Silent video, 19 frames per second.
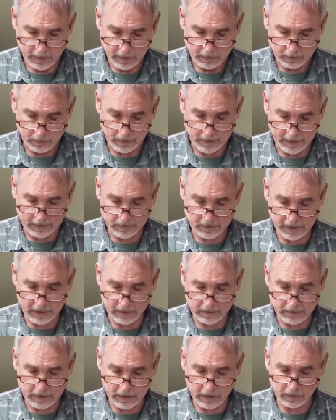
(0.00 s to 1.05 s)
So that's
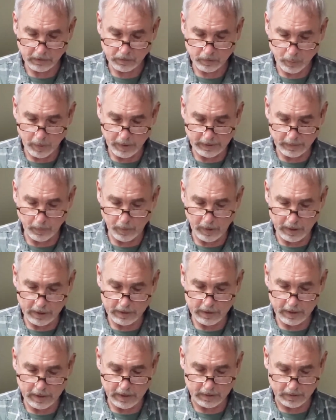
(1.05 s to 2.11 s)
18,
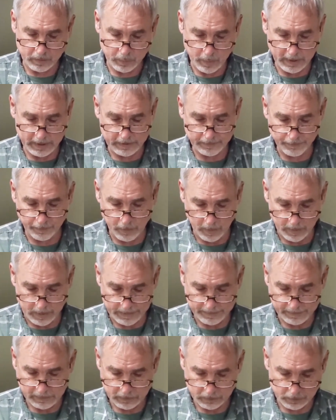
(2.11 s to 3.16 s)
21, and 24
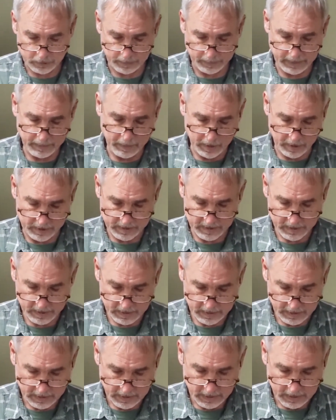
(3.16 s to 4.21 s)
should be marked.
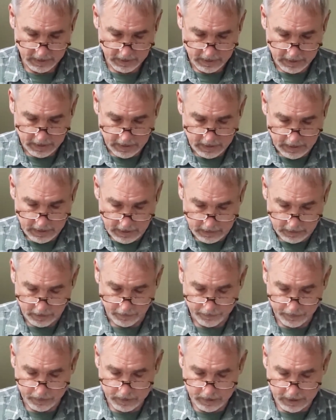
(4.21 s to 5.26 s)
The
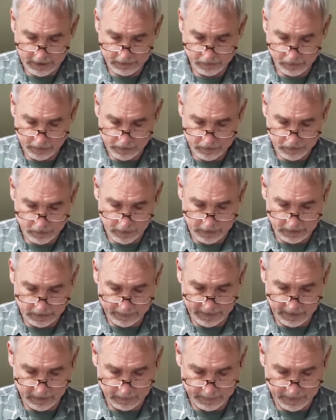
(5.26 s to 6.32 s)
fertilizer and soil
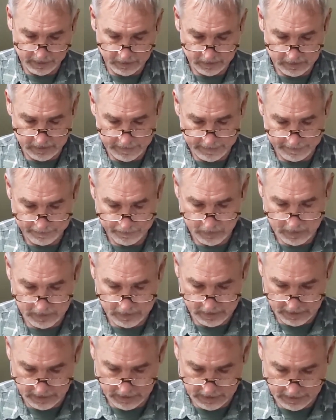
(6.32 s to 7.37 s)
amendments,
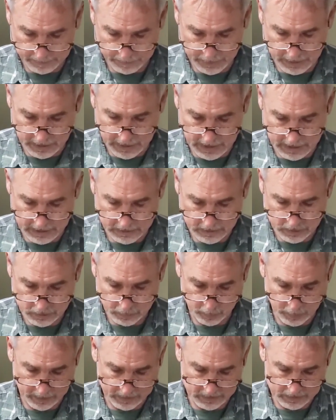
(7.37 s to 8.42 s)
the
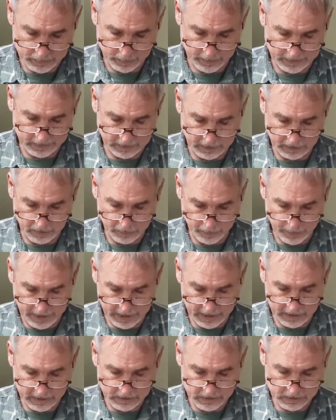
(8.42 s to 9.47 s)
pH was within the
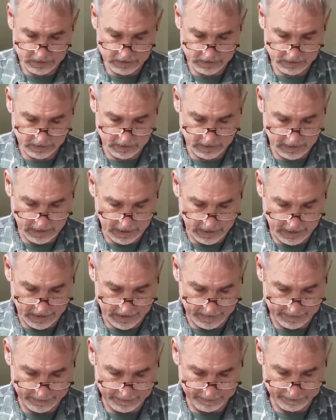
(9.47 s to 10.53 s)
range,
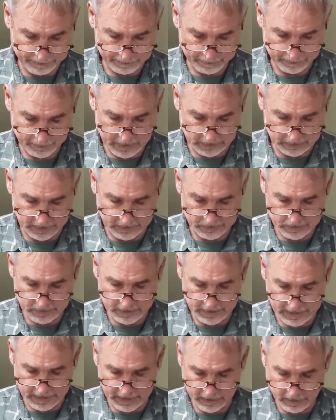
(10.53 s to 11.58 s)
less than
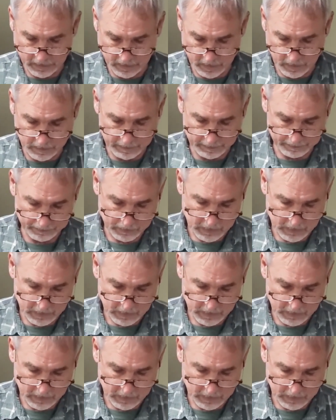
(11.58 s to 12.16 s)
8.0.